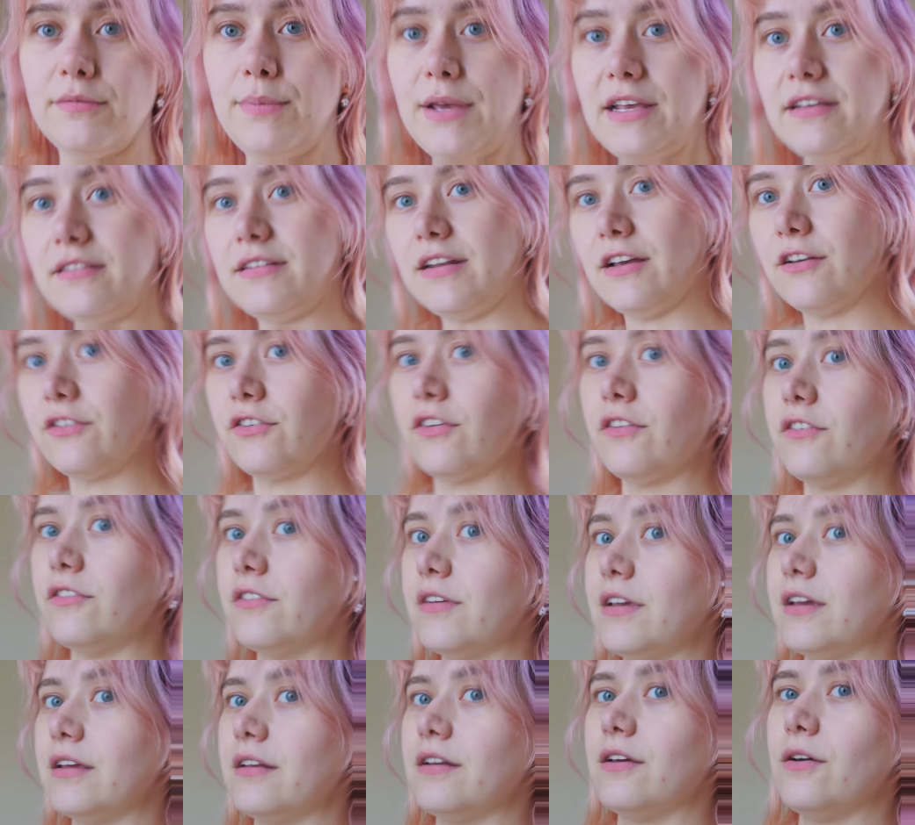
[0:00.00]
space now. So there's
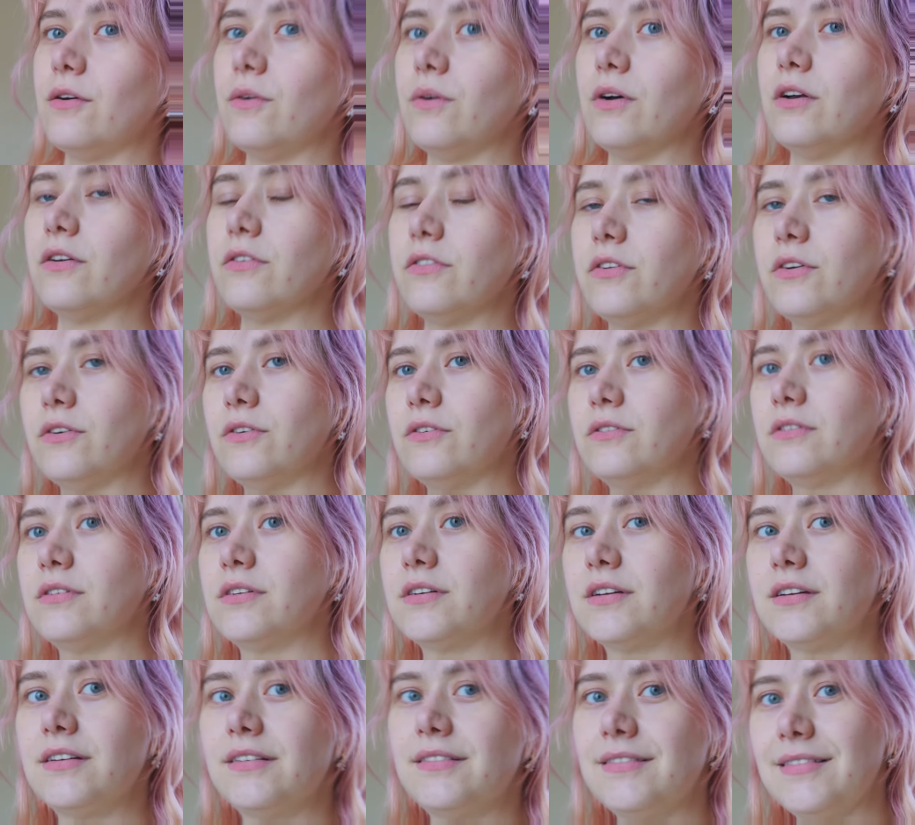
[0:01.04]
like no also.
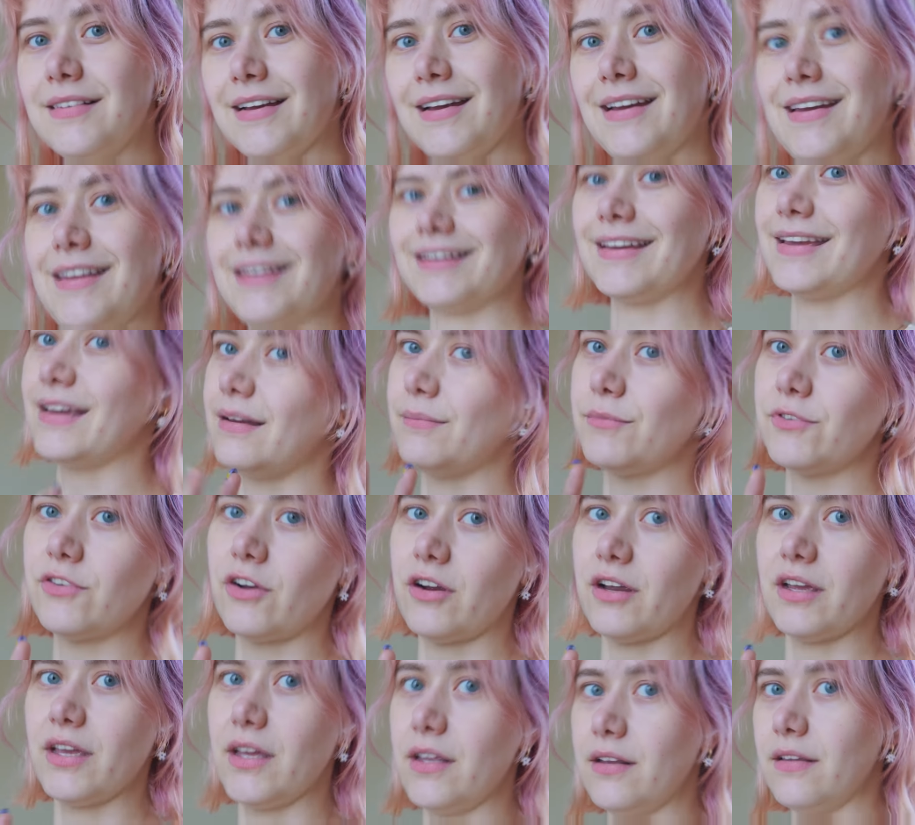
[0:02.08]
I'm
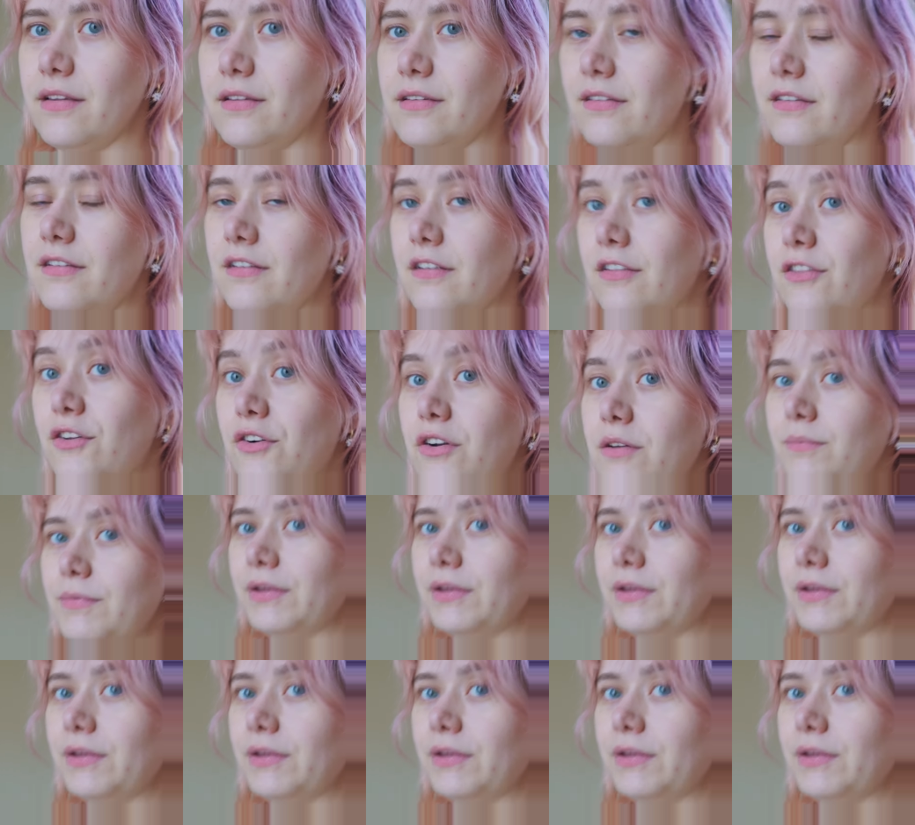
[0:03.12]
sorry again, this is 30